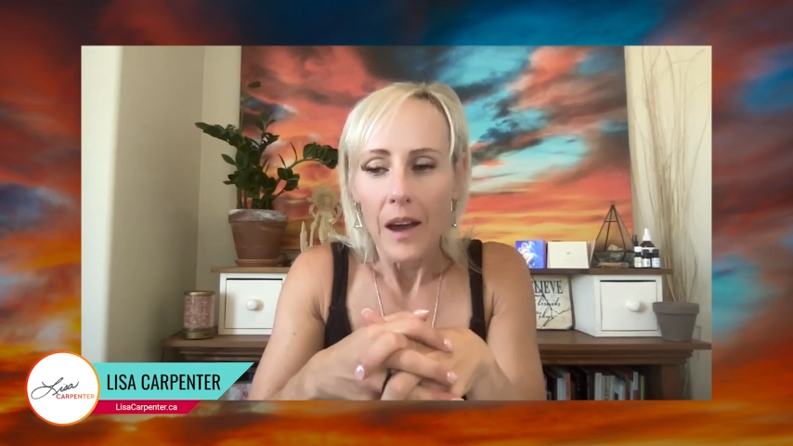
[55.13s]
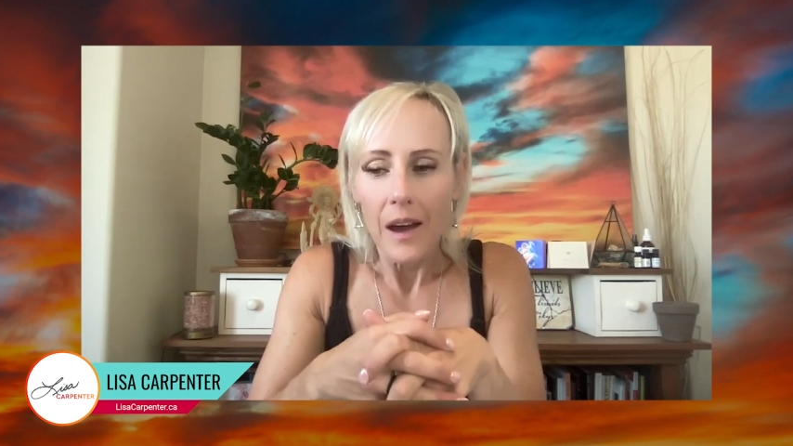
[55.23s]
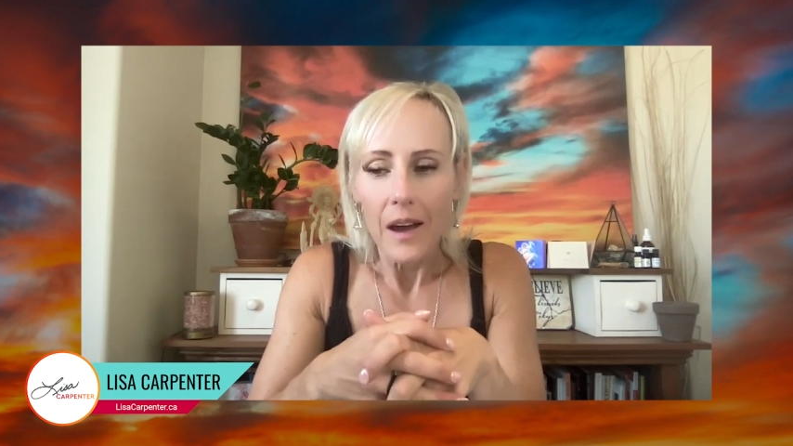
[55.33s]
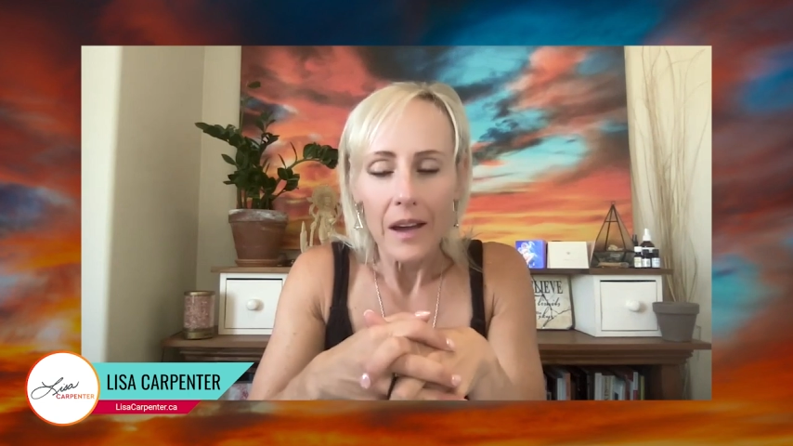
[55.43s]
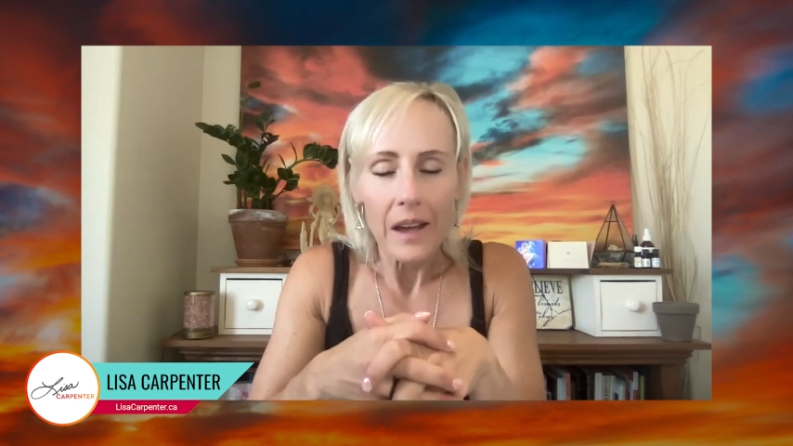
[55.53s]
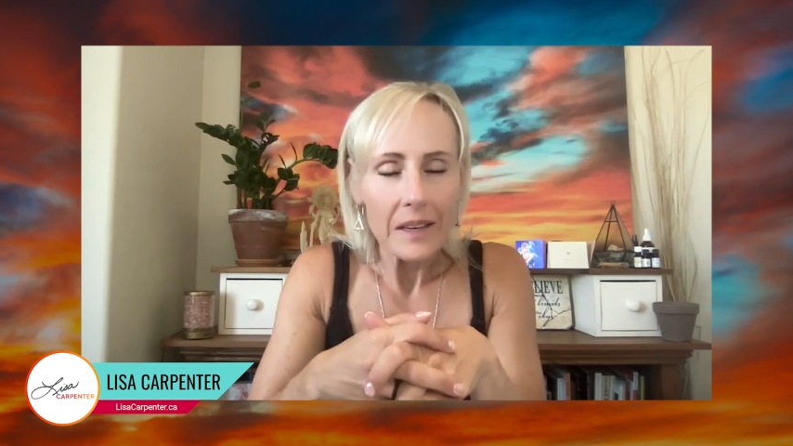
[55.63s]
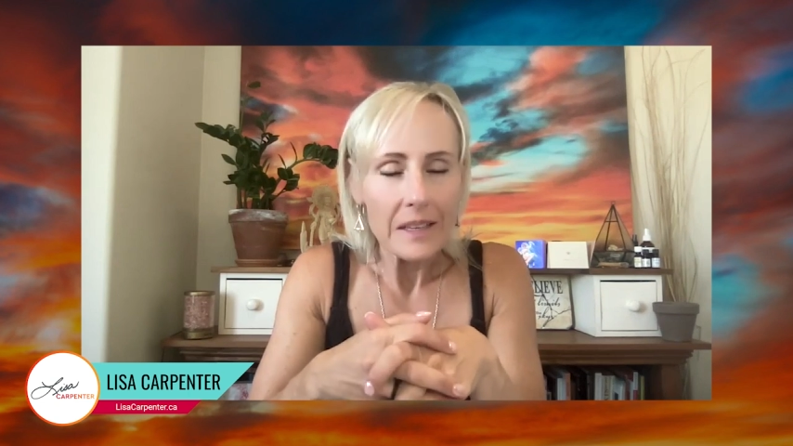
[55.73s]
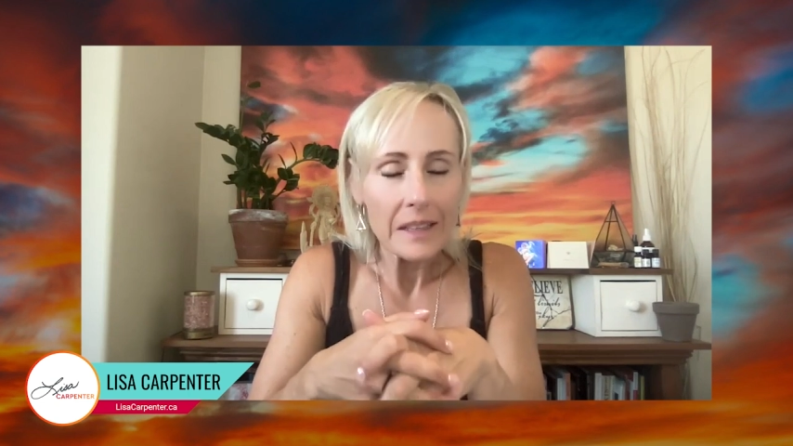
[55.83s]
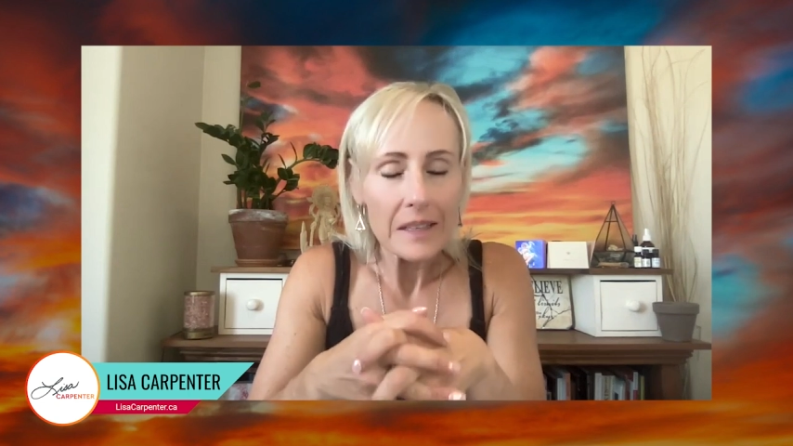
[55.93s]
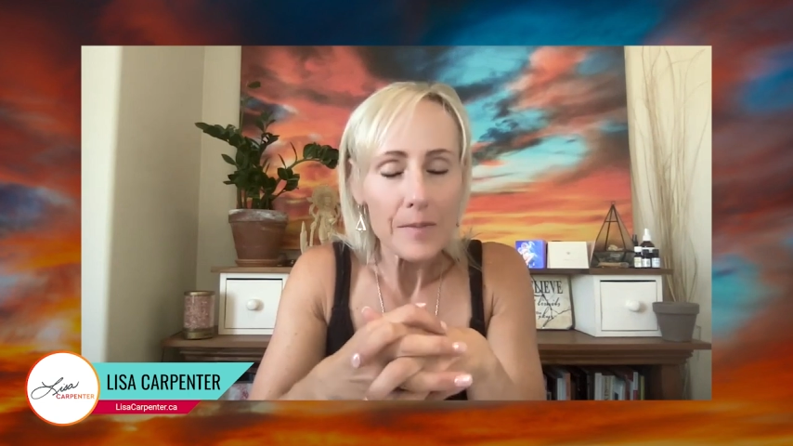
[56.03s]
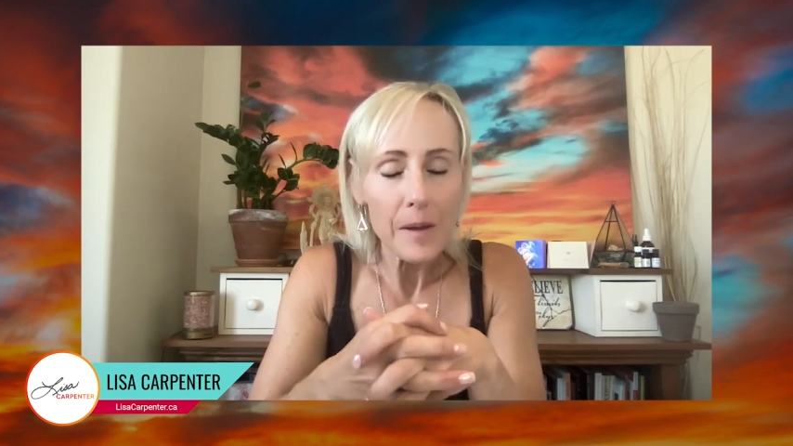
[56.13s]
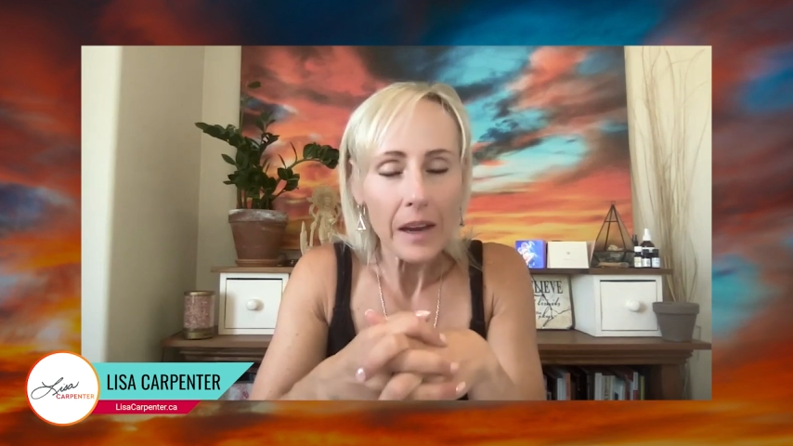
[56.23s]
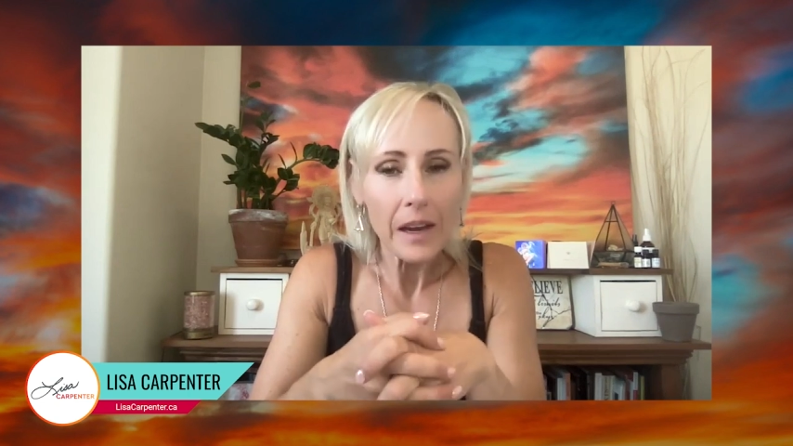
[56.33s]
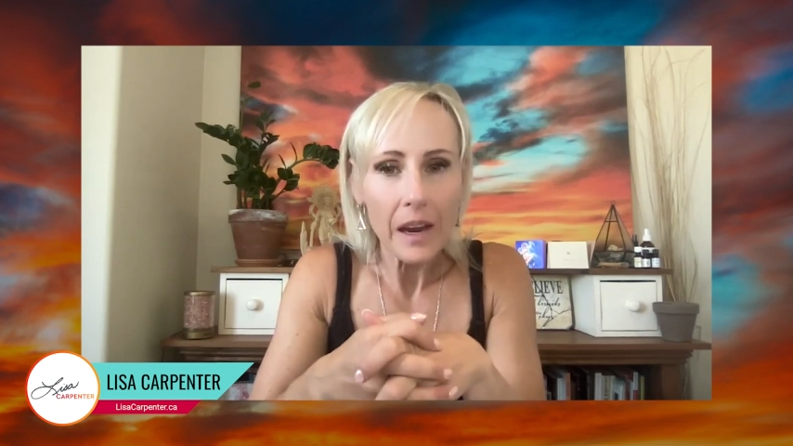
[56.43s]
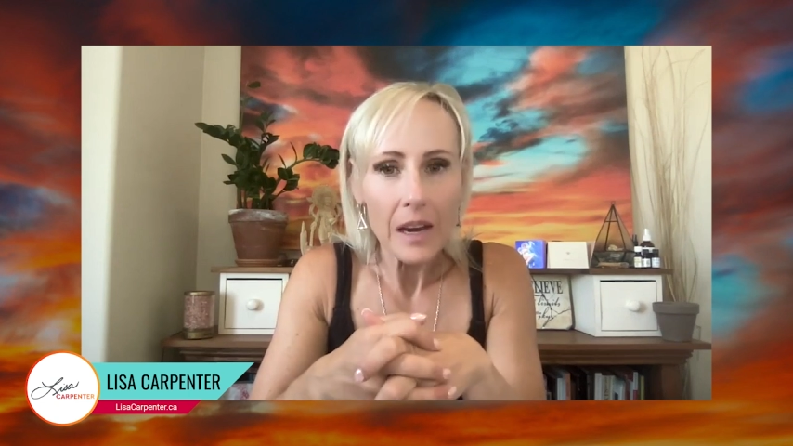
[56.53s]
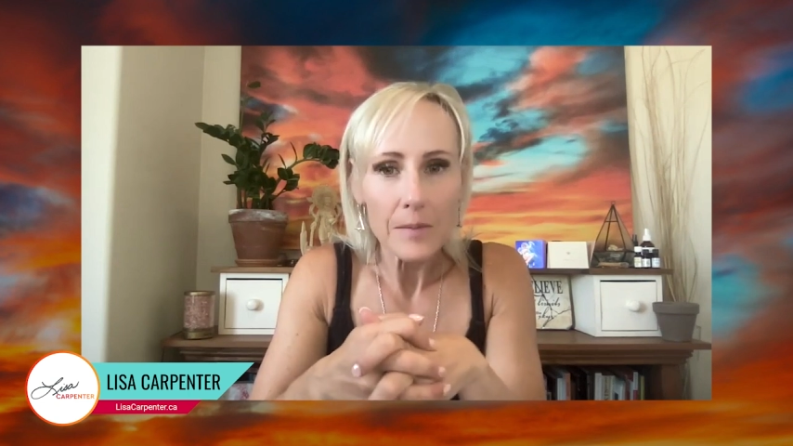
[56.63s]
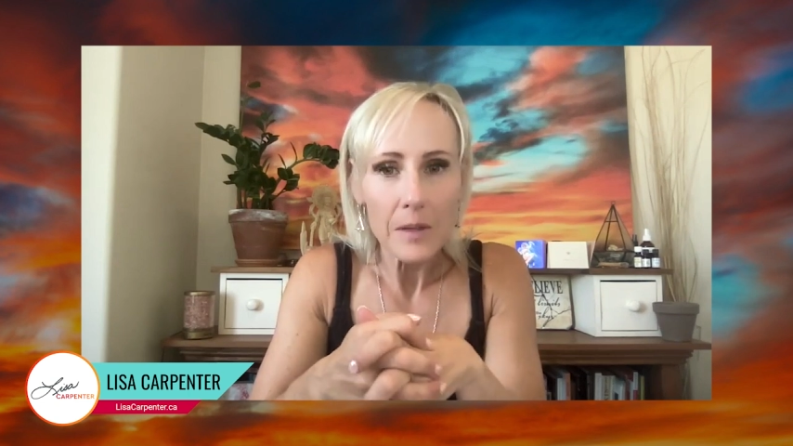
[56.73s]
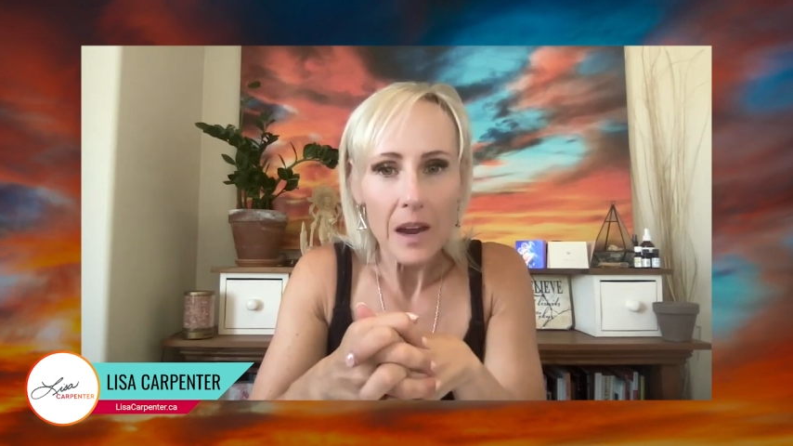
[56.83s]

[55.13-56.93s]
I did a speaking engagement